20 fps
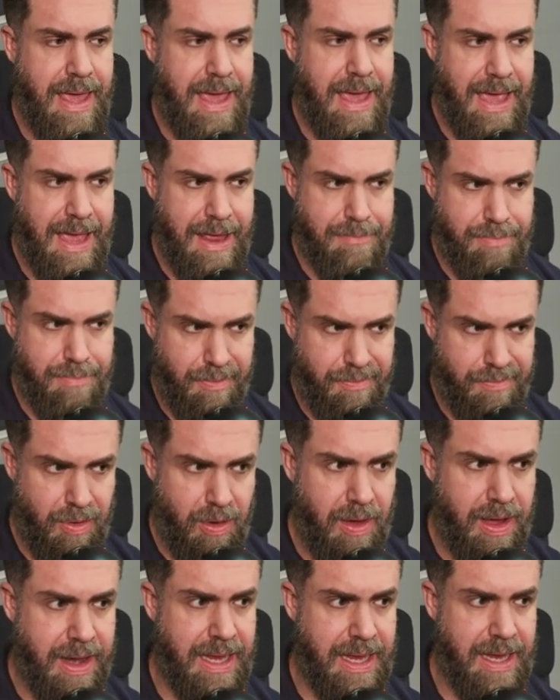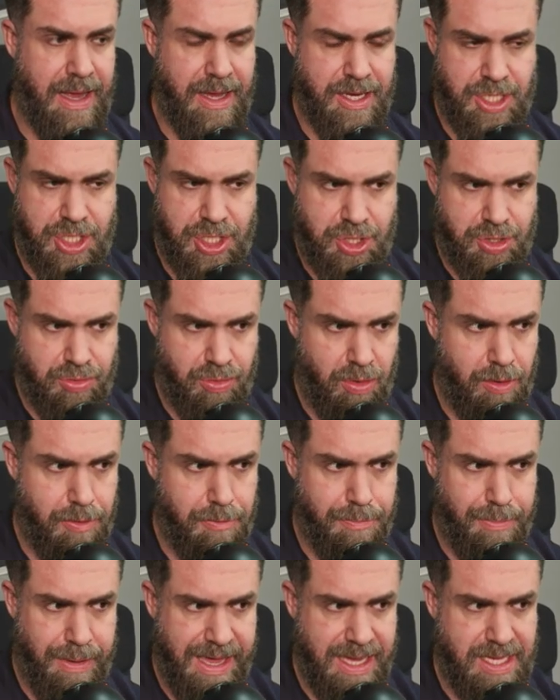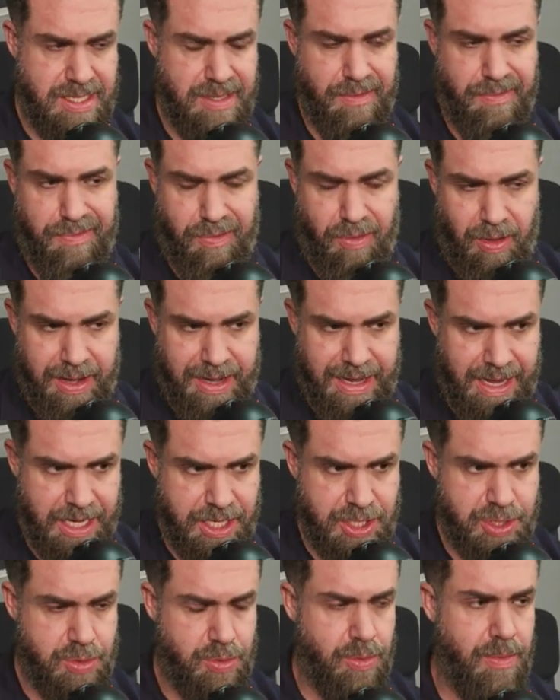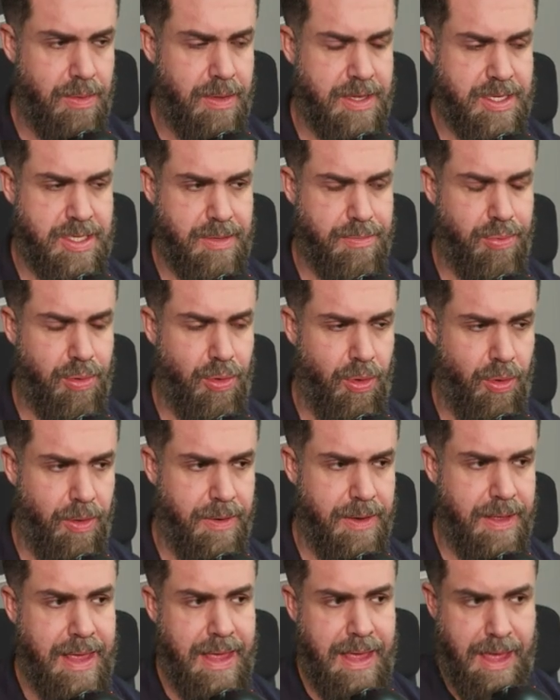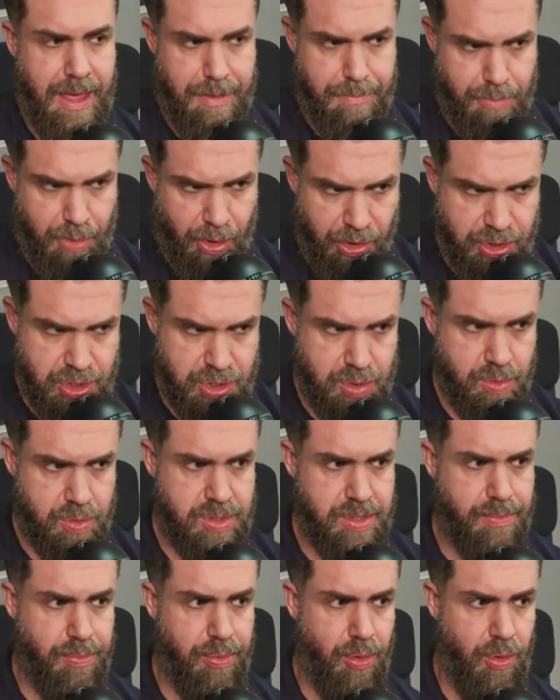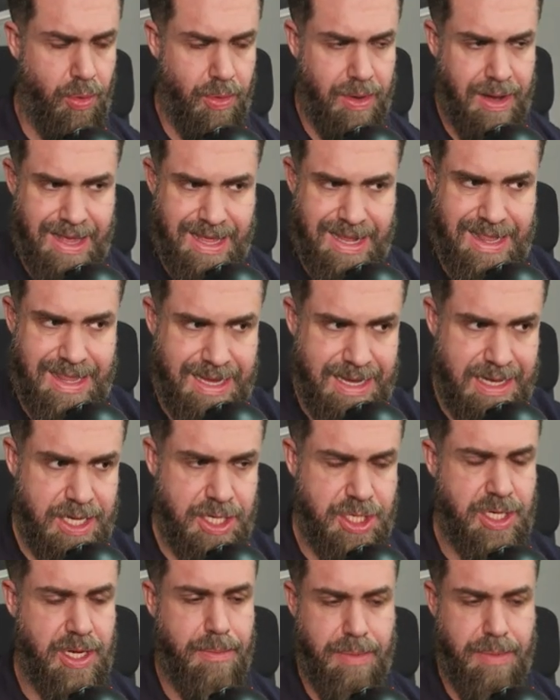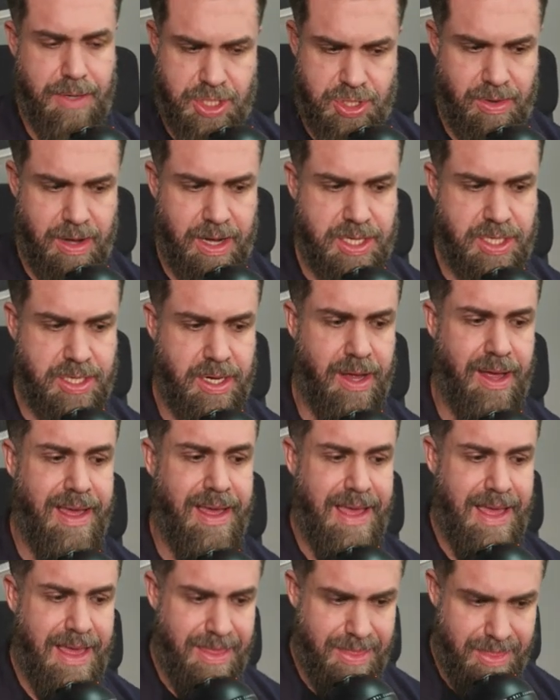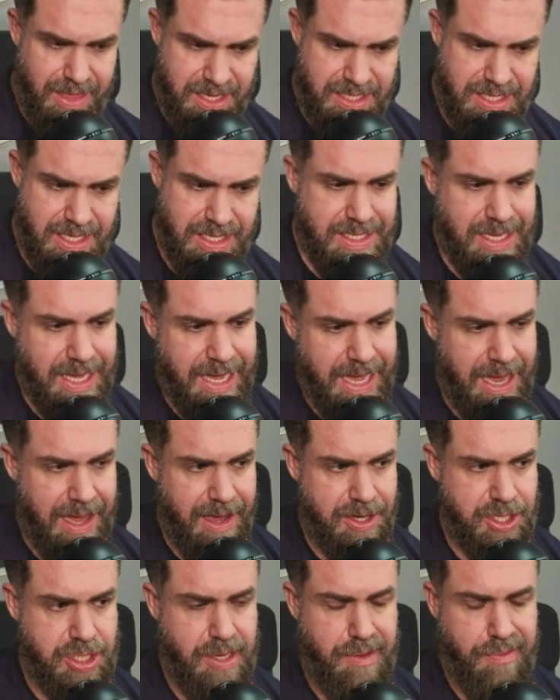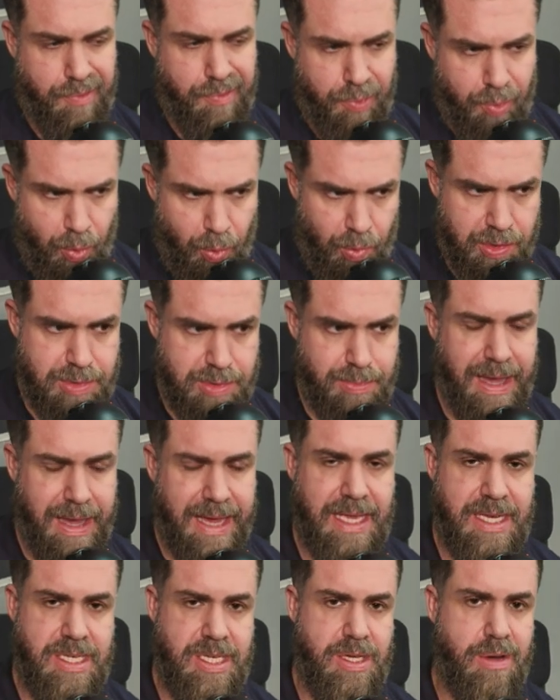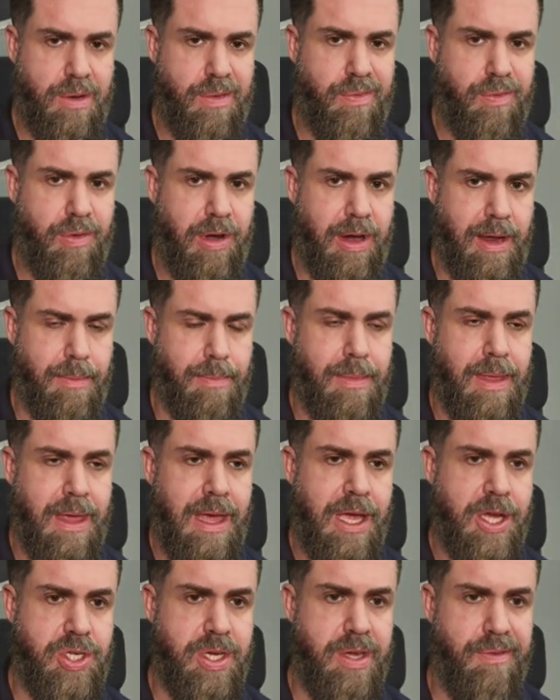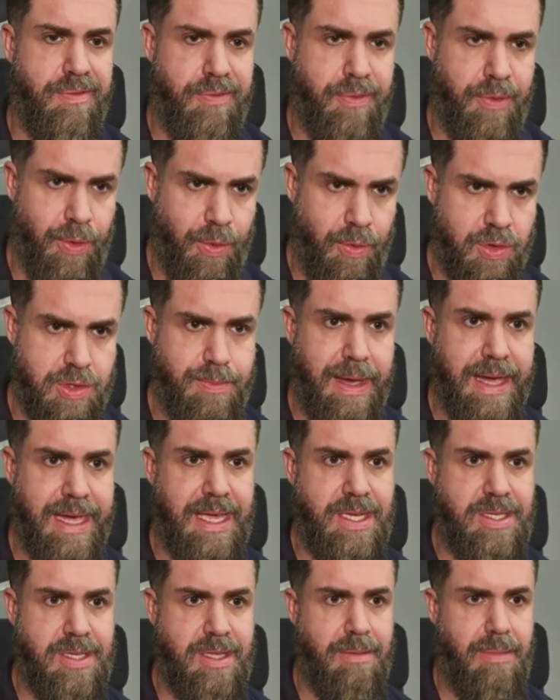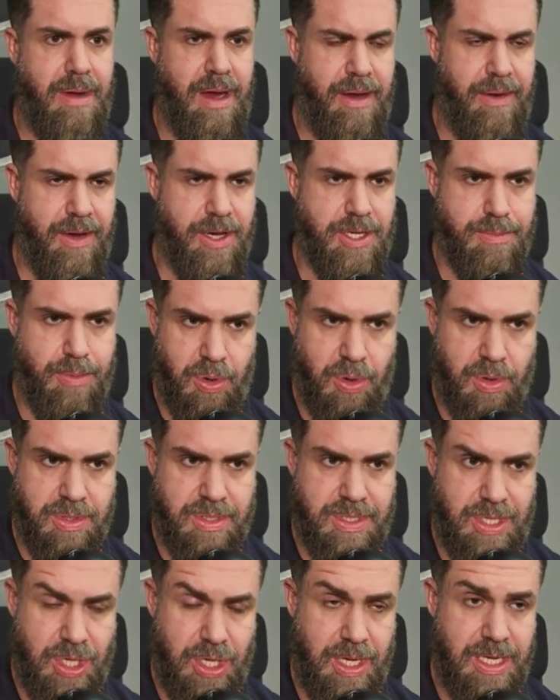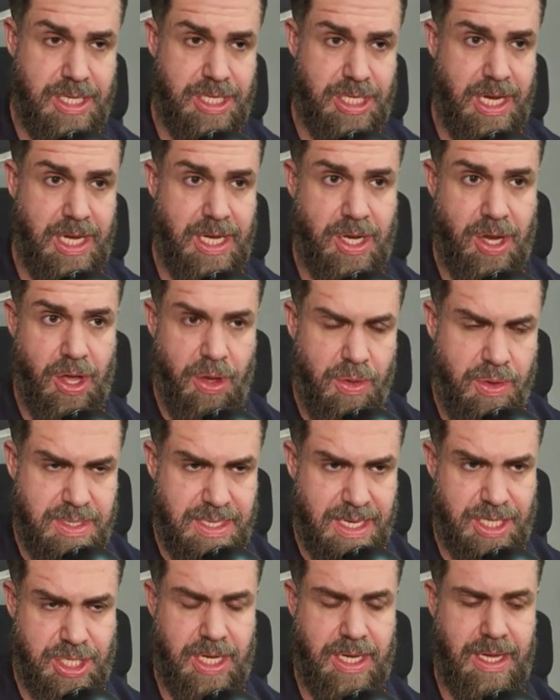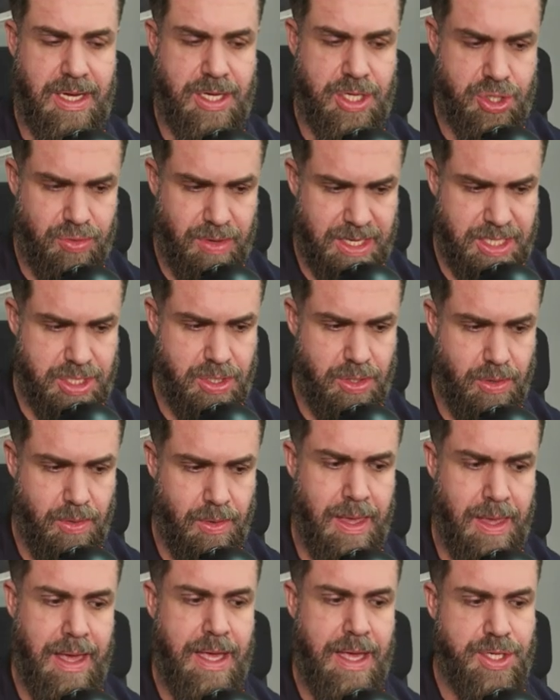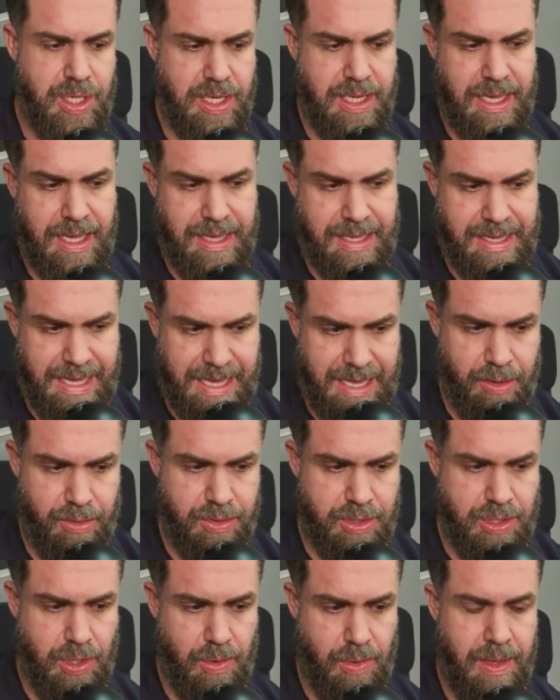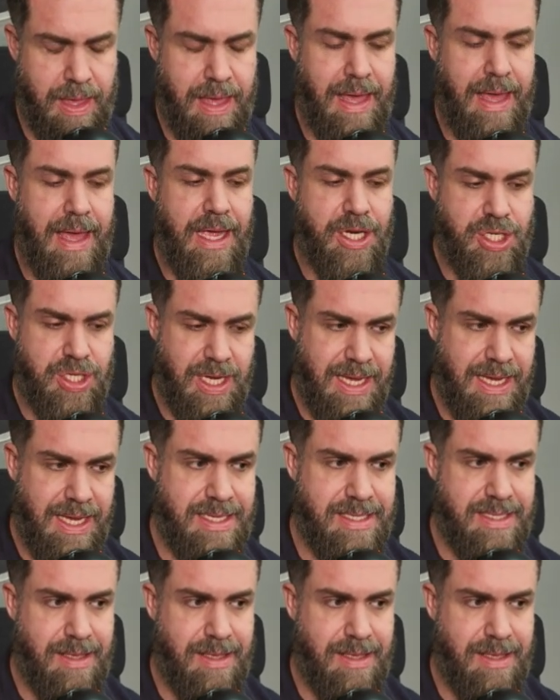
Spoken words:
and providing a strong base of financial support, emotional support, leadership, and structure. This is how she falls back into your frame. She falls back into the marriage because she knows that she can trust you. She can count on you. She